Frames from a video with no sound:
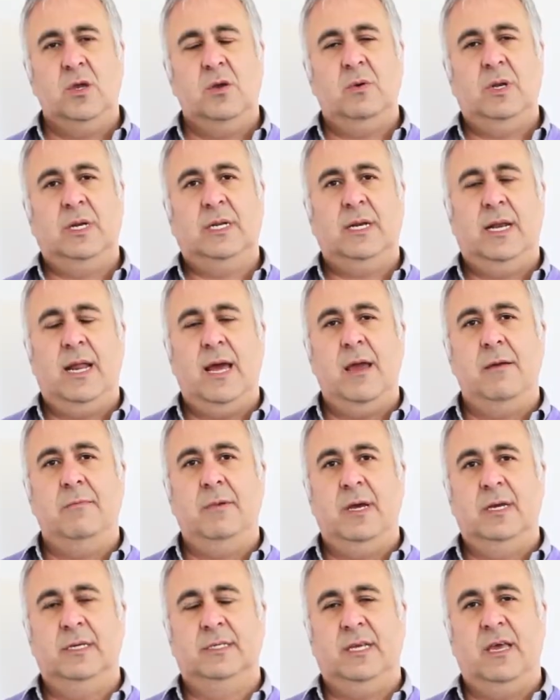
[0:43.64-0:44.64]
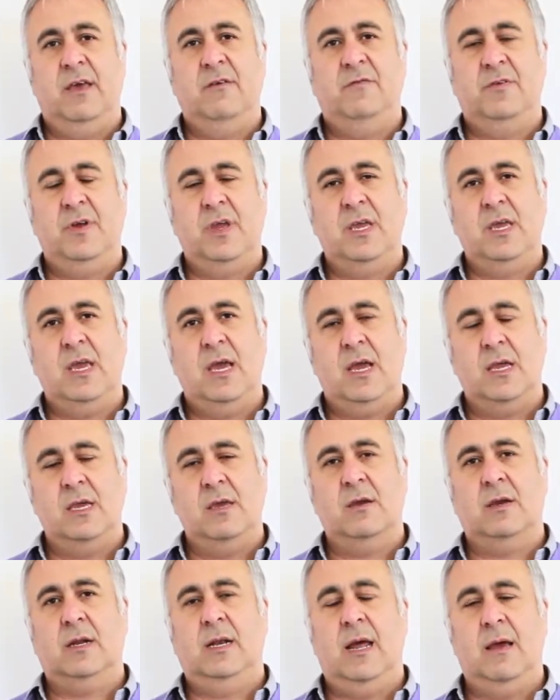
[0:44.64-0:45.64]
you will claim is every year
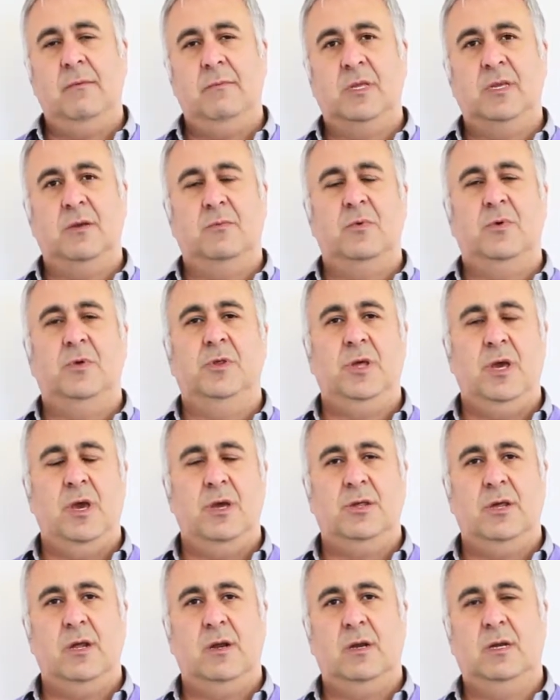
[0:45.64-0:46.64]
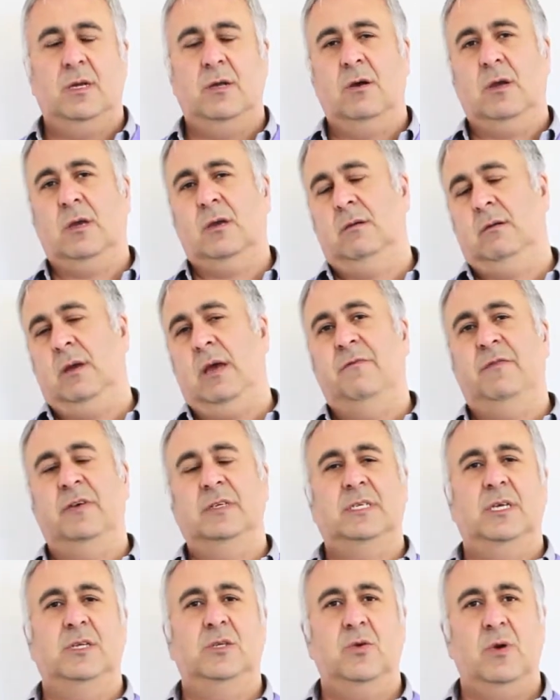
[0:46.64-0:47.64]
you claim a depreciation. Look, if
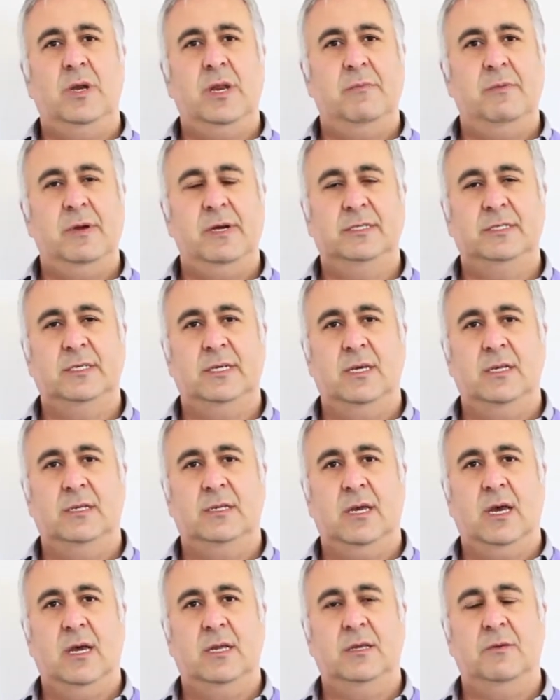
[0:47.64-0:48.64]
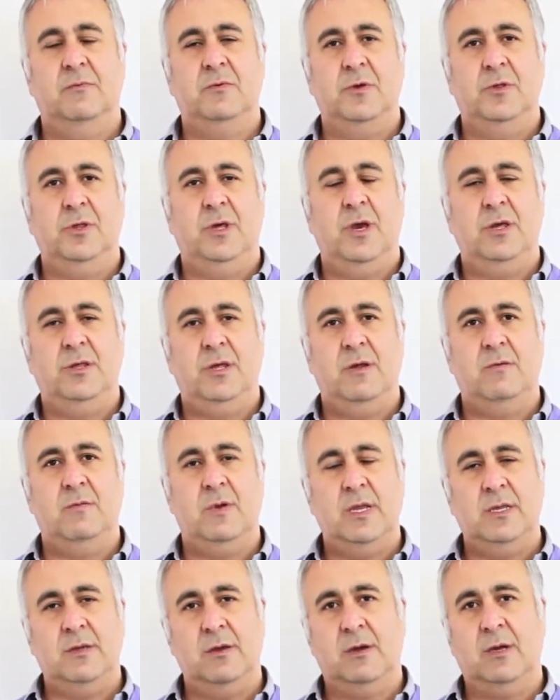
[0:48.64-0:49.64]
it's a 20% depreciation
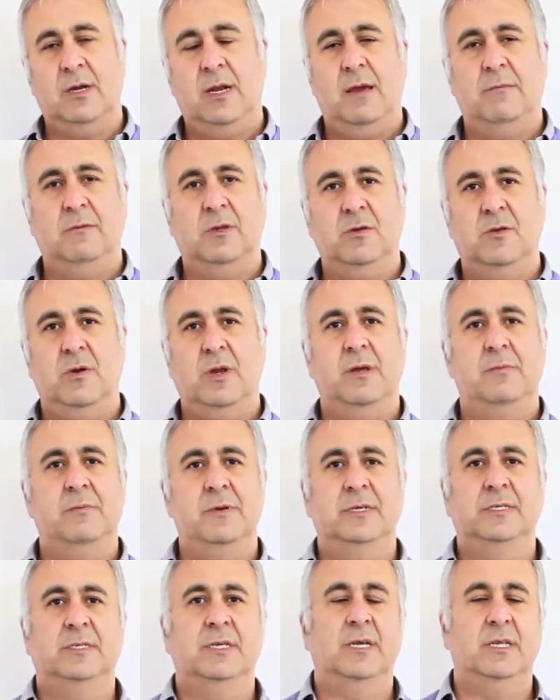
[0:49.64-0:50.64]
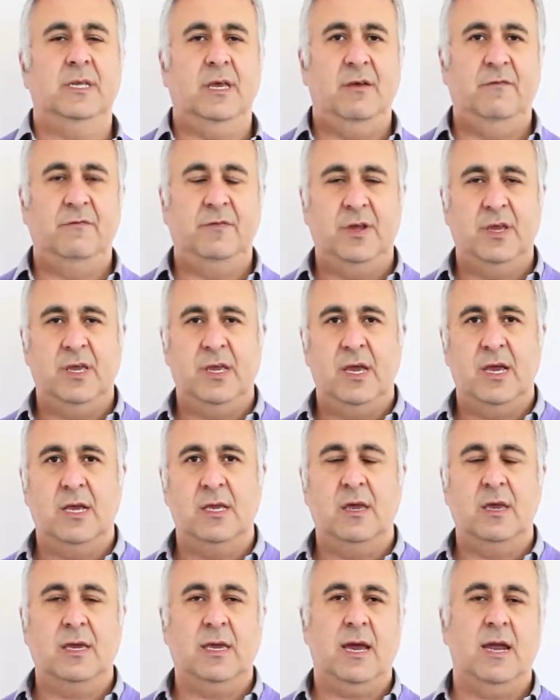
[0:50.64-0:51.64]
rate, you claim a 20% every year.
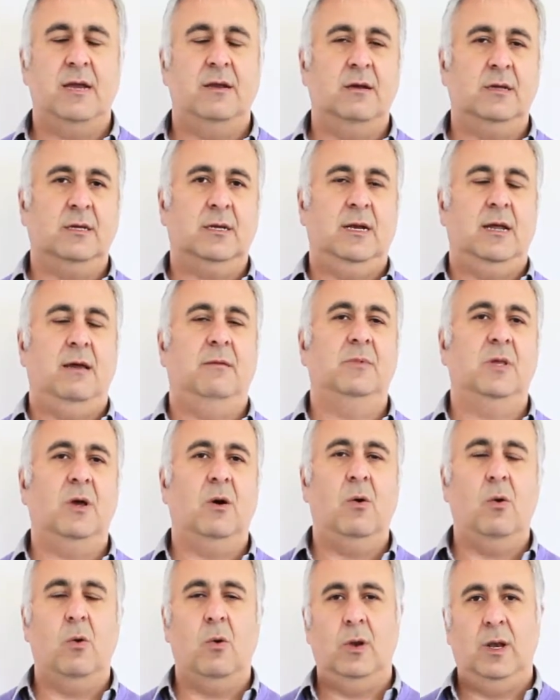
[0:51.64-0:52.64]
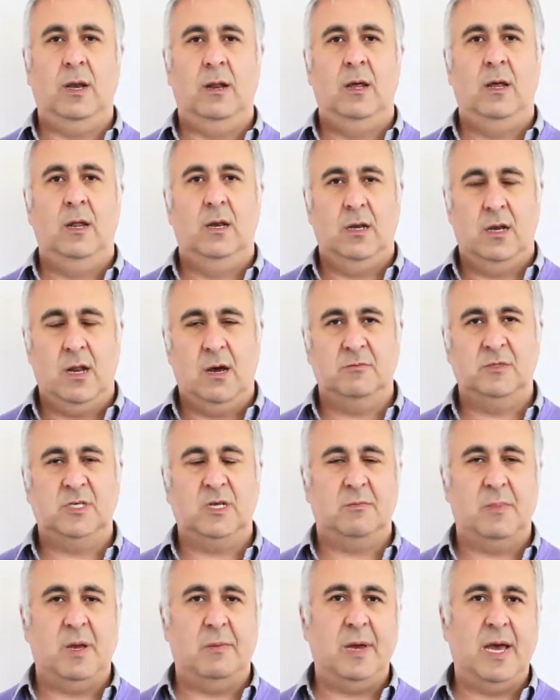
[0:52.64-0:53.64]
You cannot claim the whole lump
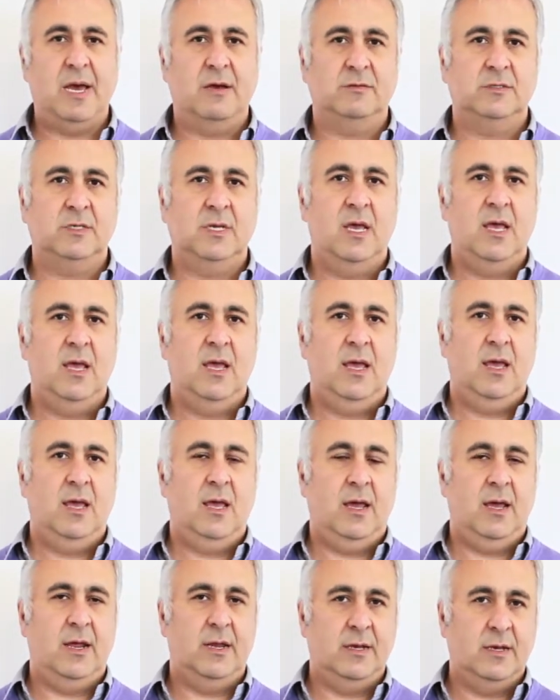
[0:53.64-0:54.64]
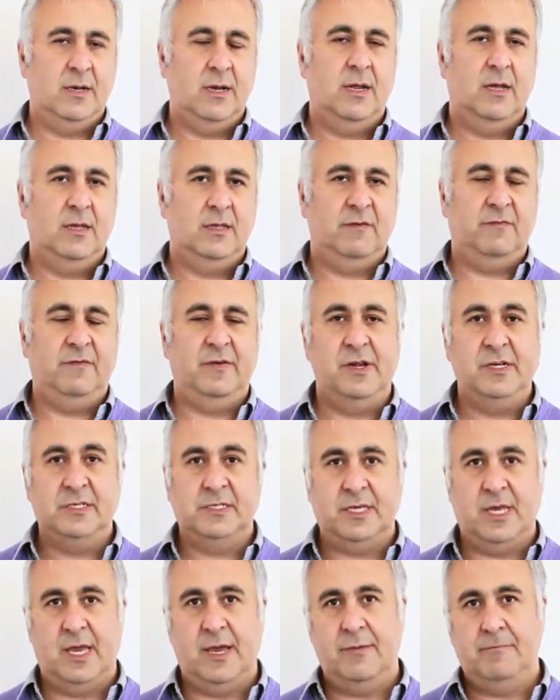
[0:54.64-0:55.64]
sum amount in the
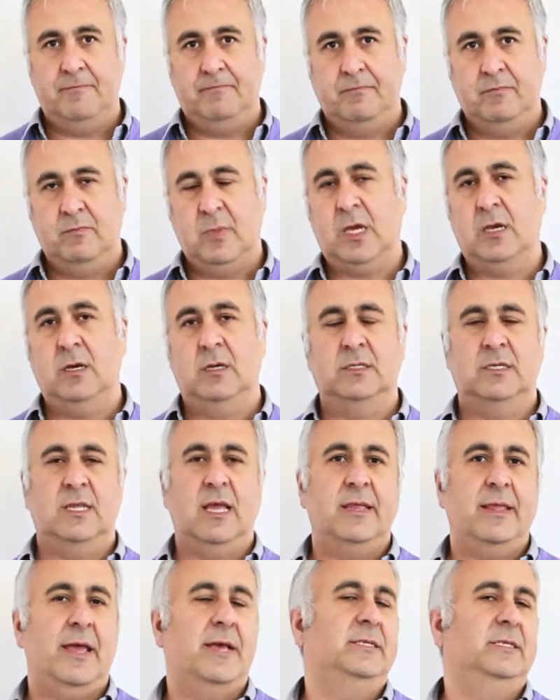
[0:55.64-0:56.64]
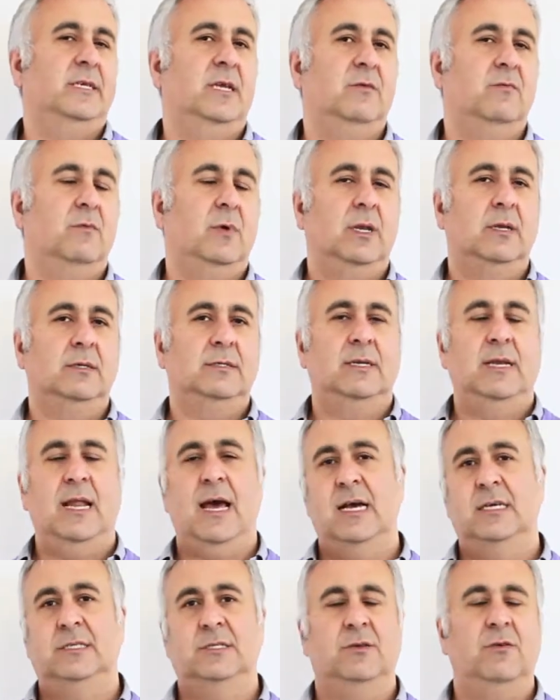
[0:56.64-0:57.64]
first year, because that asset will
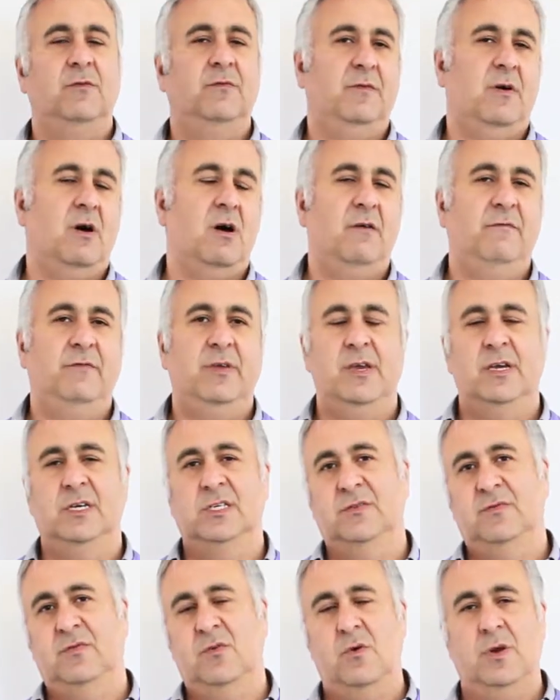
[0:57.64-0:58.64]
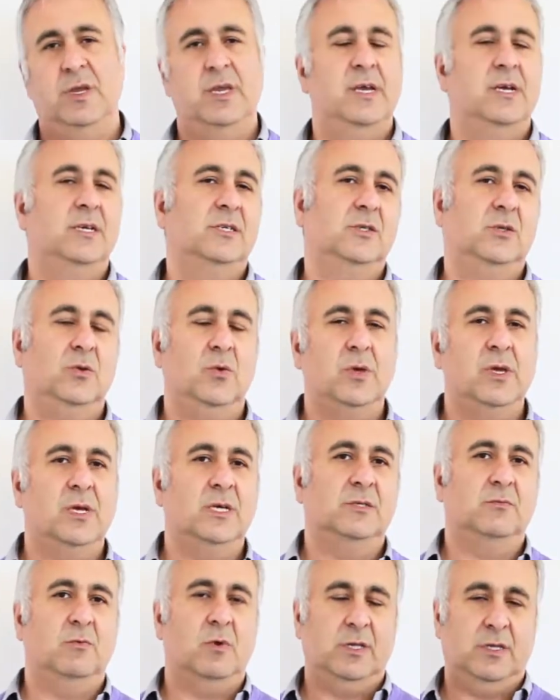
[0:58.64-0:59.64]
last you 5 years, 4 years, 2
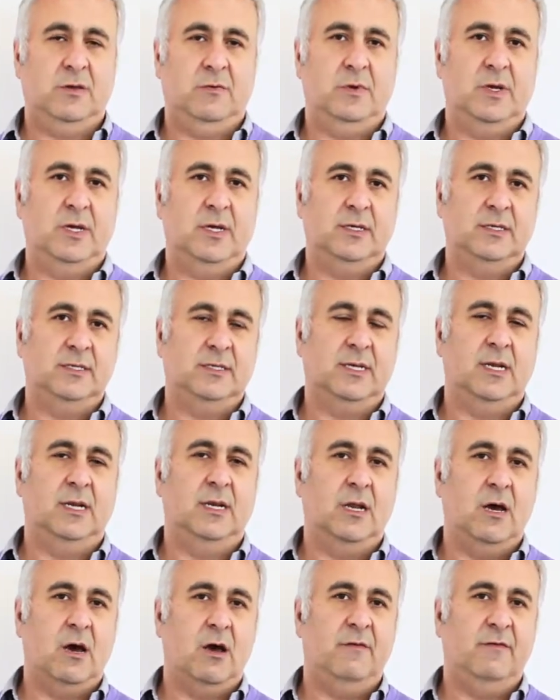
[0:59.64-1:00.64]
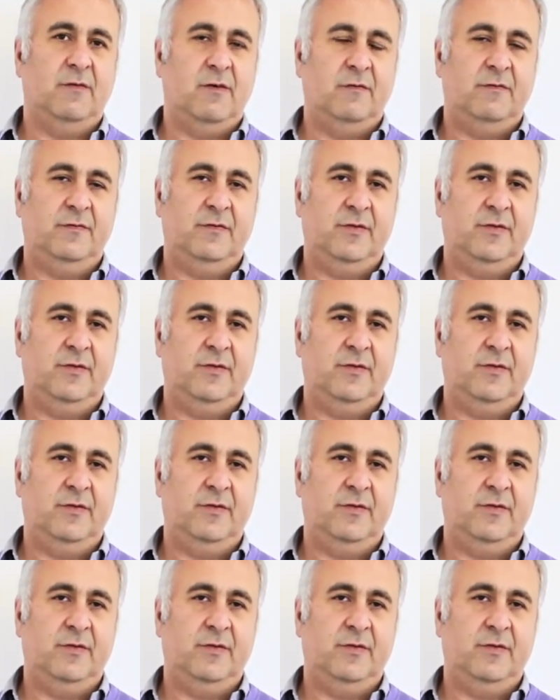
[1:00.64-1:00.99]
years, whatever is the life of